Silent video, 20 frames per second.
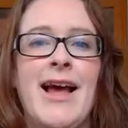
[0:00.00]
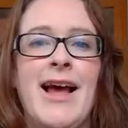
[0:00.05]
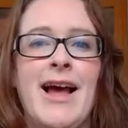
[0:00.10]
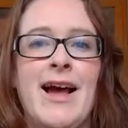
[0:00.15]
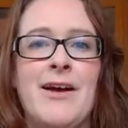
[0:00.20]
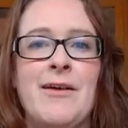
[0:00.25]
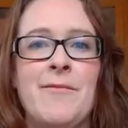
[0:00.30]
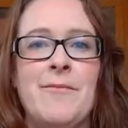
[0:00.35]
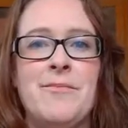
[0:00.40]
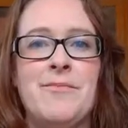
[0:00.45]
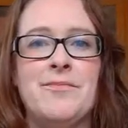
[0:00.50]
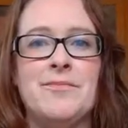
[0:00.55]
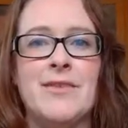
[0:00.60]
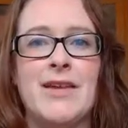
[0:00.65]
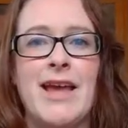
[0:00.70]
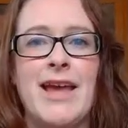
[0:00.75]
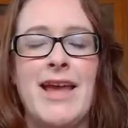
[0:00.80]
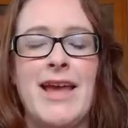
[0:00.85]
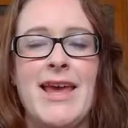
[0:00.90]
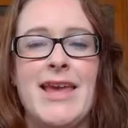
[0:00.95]

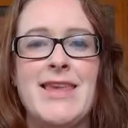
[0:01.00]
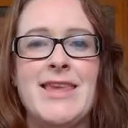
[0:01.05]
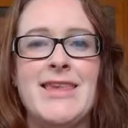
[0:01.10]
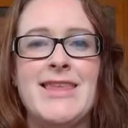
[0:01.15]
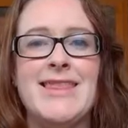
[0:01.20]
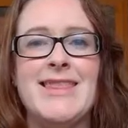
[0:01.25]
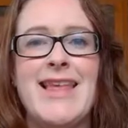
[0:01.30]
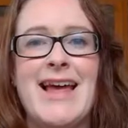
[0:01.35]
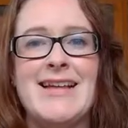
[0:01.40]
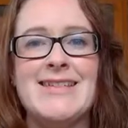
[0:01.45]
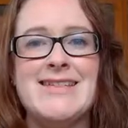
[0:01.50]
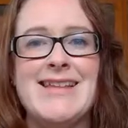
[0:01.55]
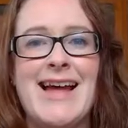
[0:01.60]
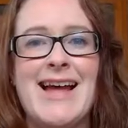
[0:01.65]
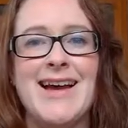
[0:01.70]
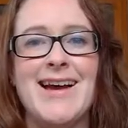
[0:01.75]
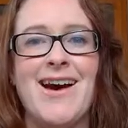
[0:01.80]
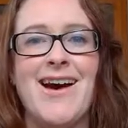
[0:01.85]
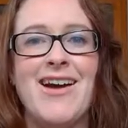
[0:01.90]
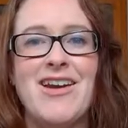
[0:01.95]
There's
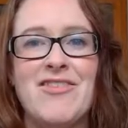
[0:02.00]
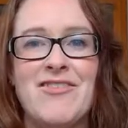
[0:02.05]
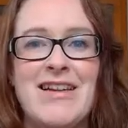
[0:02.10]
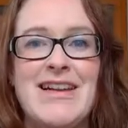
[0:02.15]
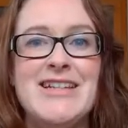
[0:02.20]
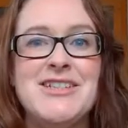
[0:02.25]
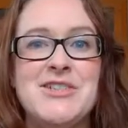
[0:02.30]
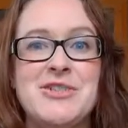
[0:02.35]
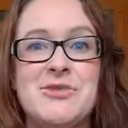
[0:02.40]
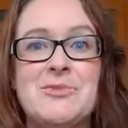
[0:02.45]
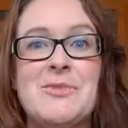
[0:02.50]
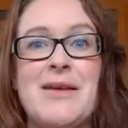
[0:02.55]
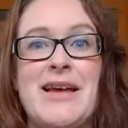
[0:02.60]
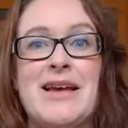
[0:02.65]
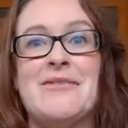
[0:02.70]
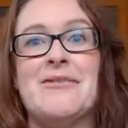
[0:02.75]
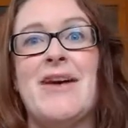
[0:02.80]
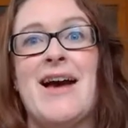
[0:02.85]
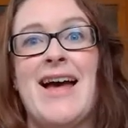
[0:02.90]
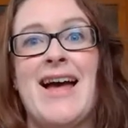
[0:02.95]
that kind of initial
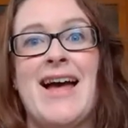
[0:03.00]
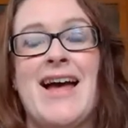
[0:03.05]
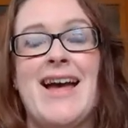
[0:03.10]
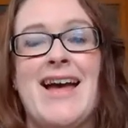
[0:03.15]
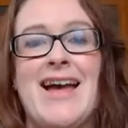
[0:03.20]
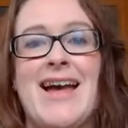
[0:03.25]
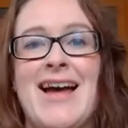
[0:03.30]
bit where,